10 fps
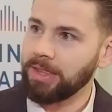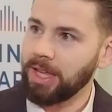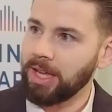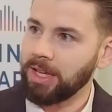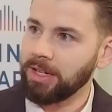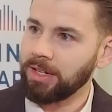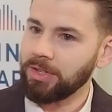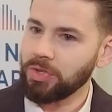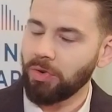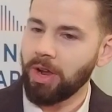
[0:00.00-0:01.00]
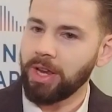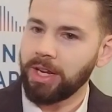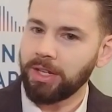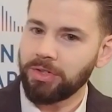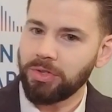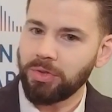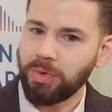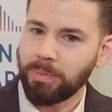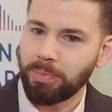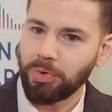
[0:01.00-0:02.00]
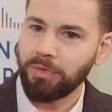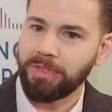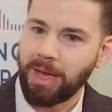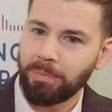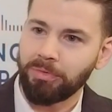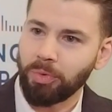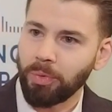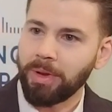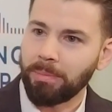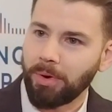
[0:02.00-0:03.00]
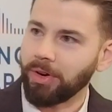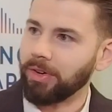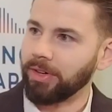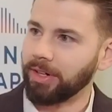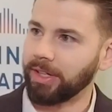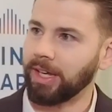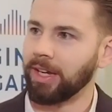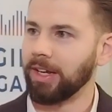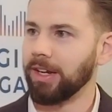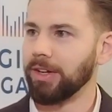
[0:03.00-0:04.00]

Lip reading: and then trying to improve that before we embark on it again.